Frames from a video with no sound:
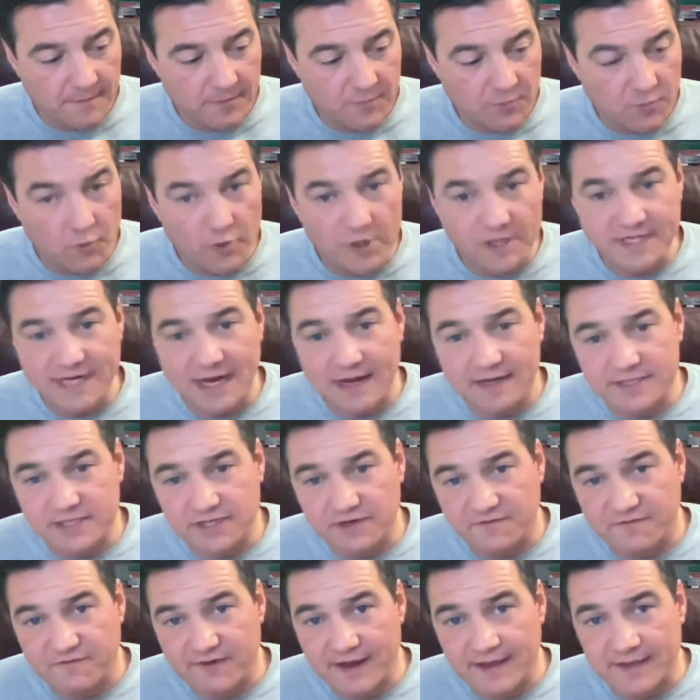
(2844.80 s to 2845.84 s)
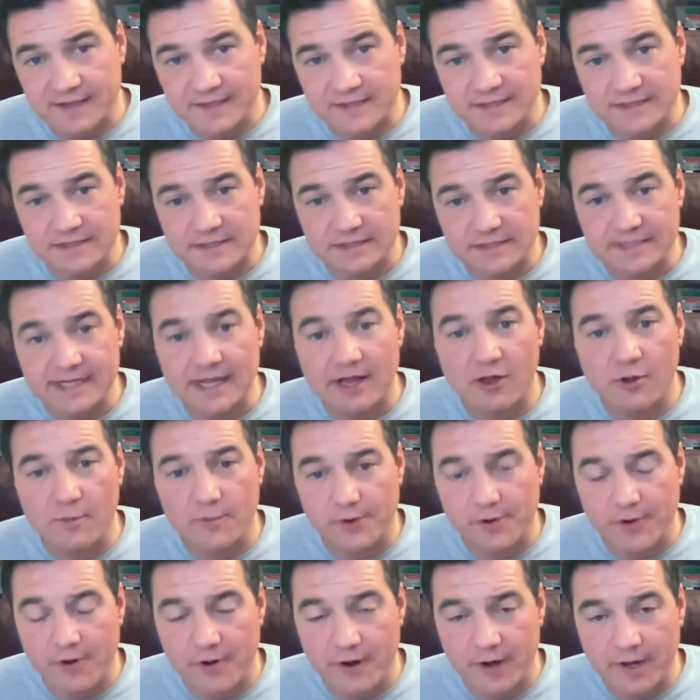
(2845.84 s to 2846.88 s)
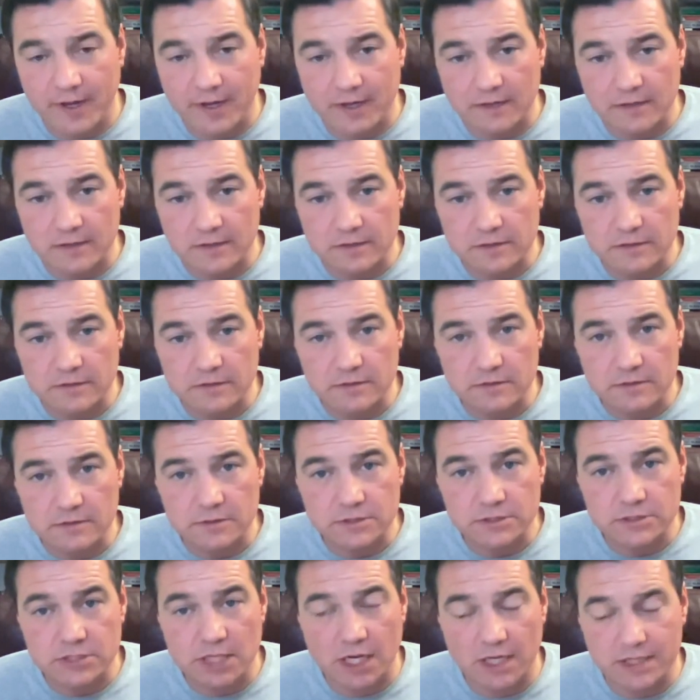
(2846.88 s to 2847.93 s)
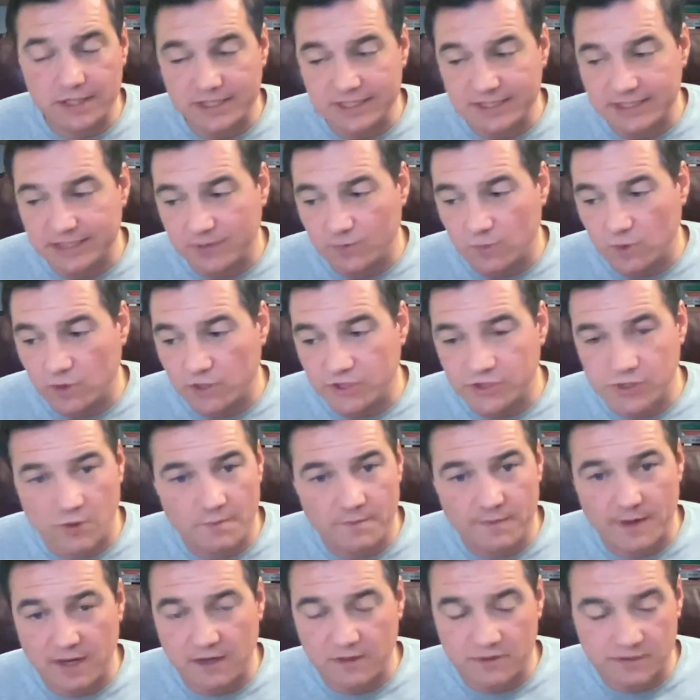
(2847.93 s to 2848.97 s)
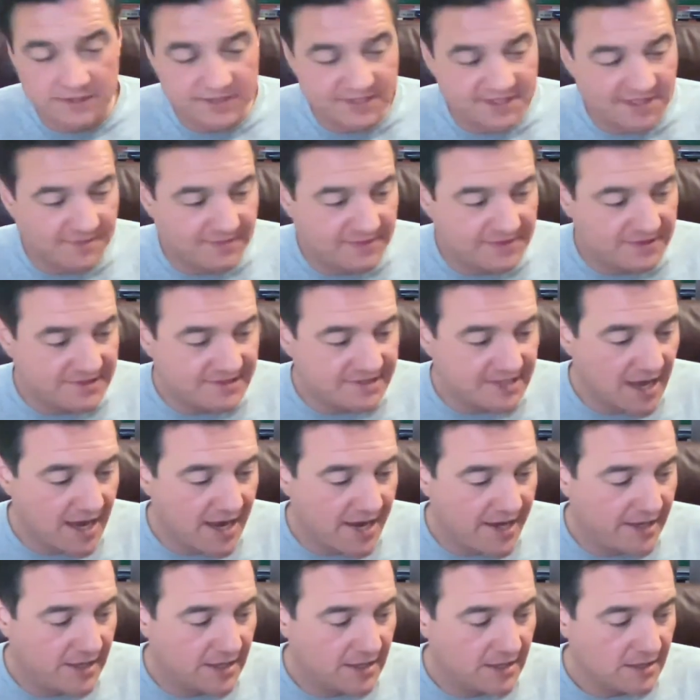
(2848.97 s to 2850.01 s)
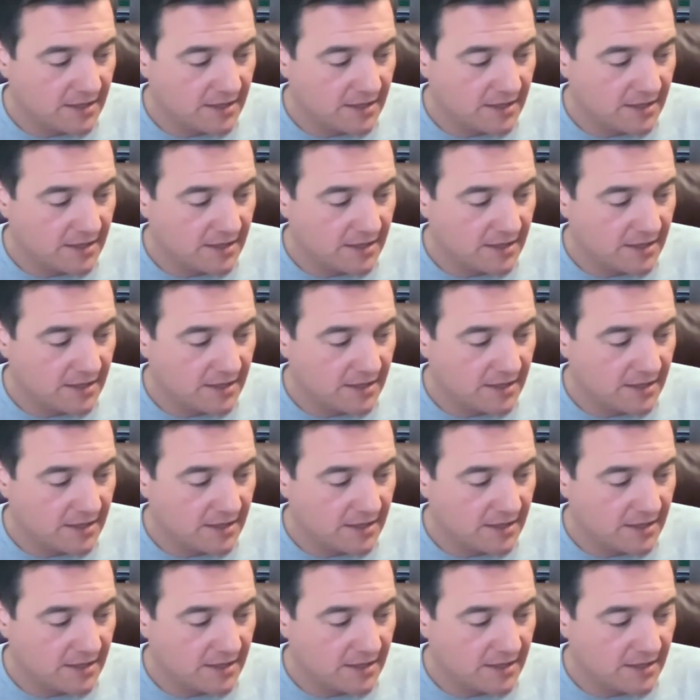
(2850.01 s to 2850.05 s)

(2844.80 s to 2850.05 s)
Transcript: Reach out to your friends. Tell them you're hurting. Talk to someone. Don't bottle this up inside.